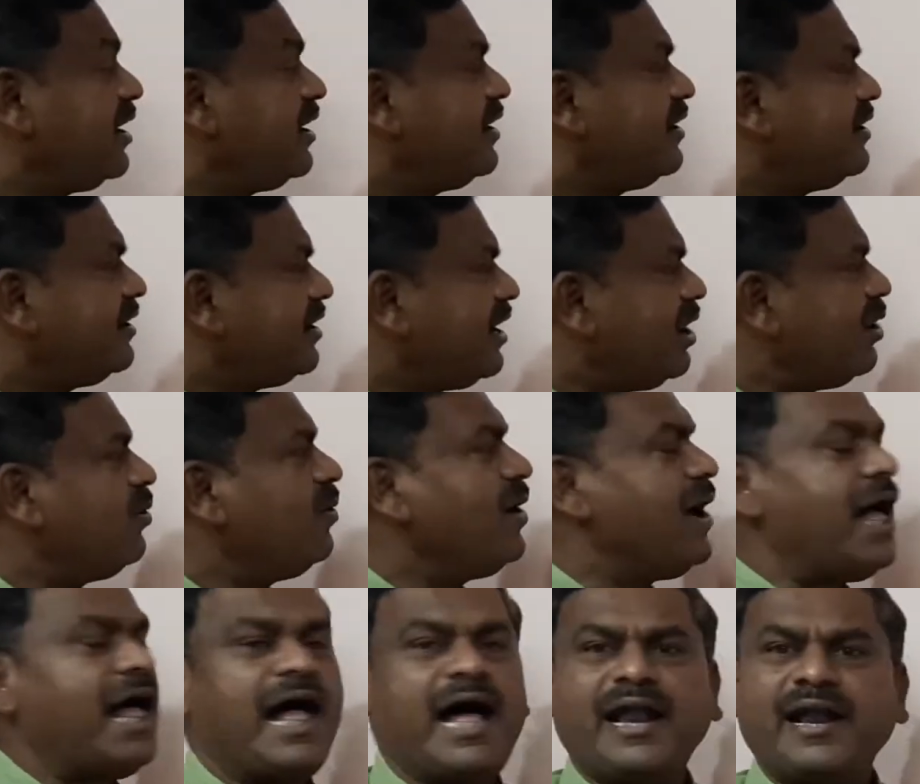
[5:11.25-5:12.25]
Now
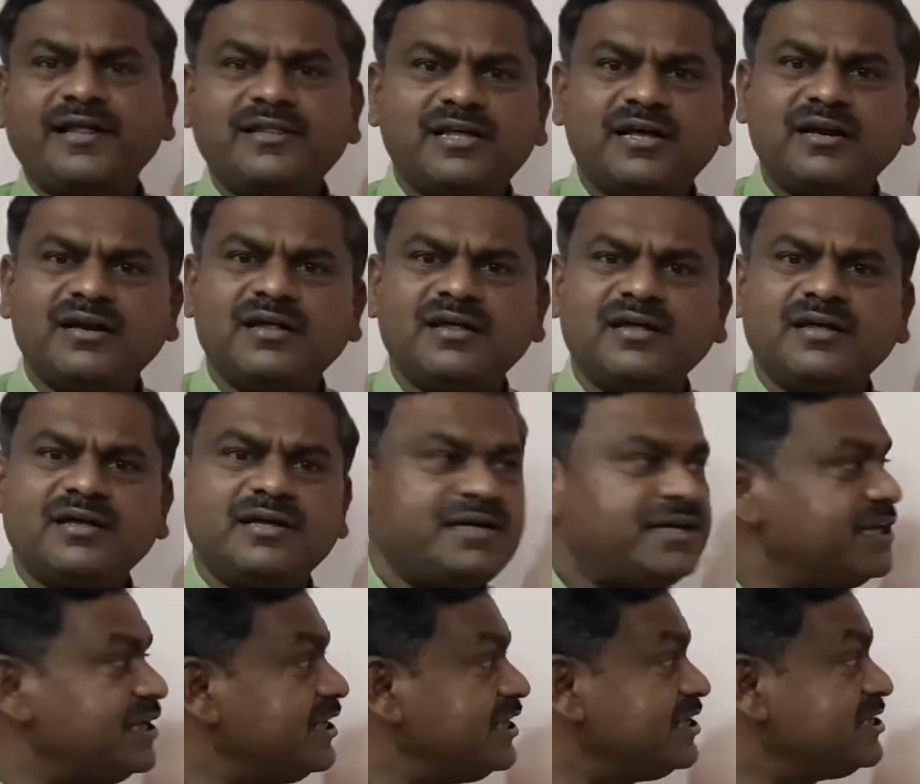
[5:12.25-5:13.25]
another
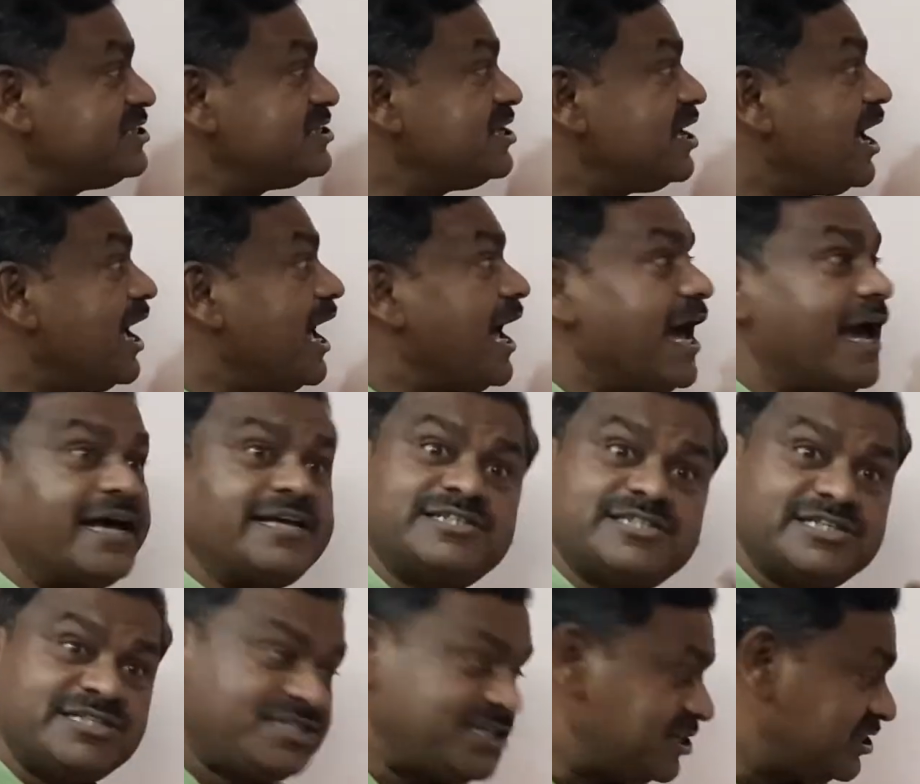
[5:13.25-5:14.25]
is the
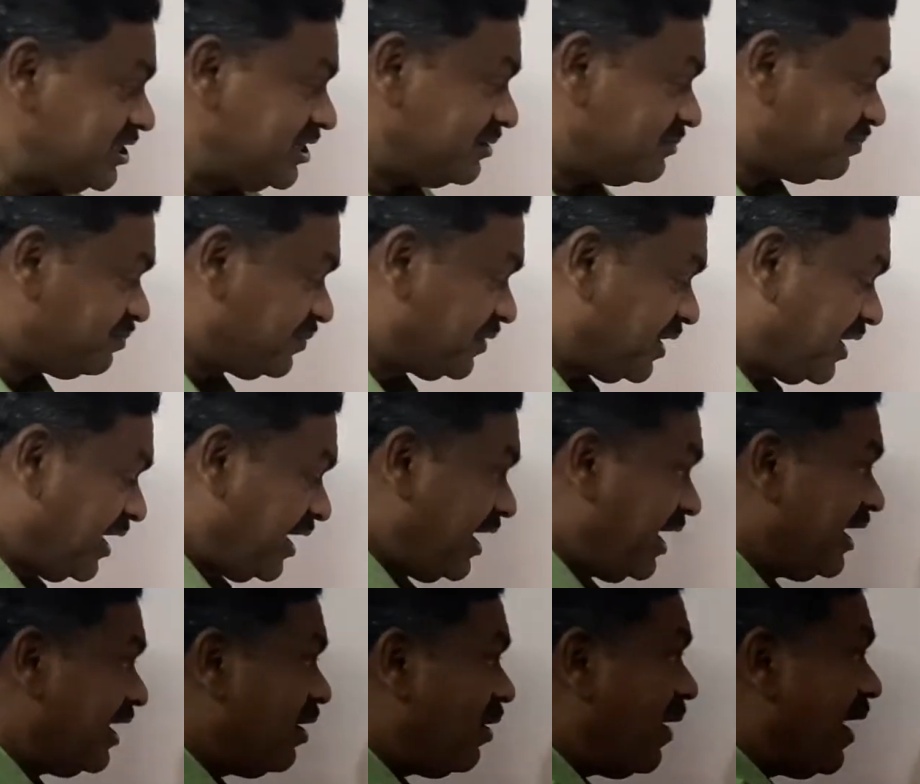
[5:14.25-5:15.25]
acidity.
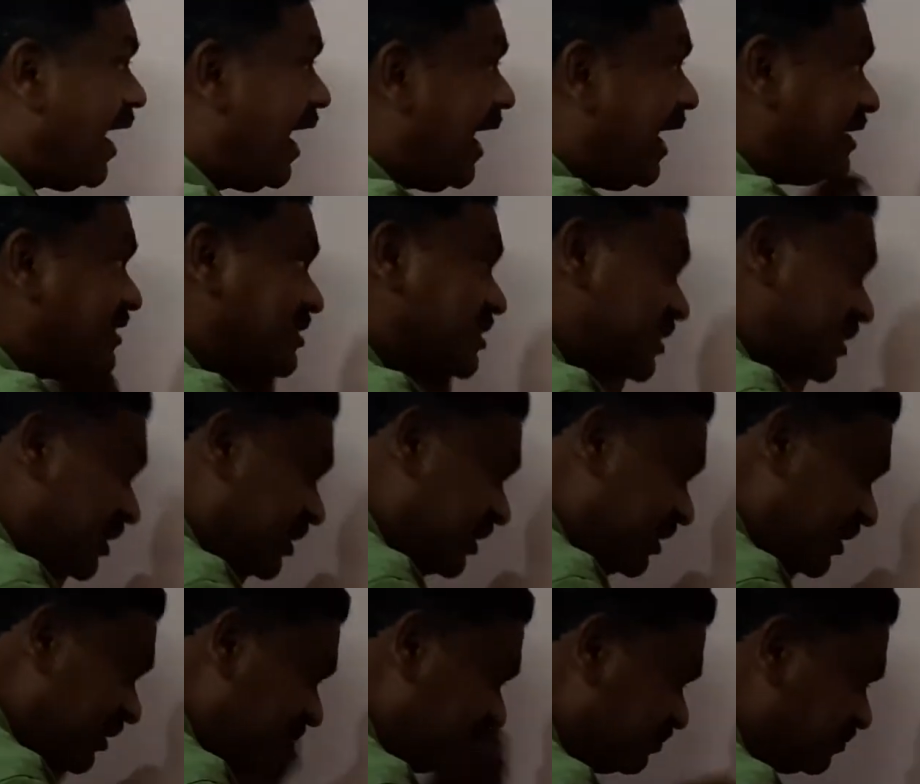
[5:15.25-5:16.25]
Now
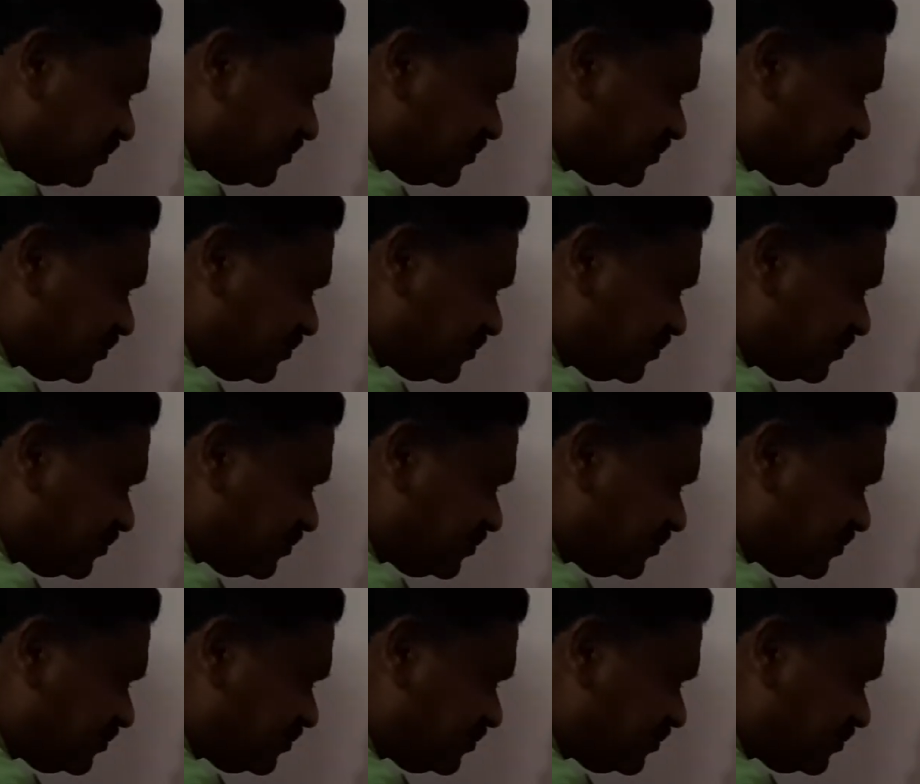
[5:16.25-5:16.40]
acidity,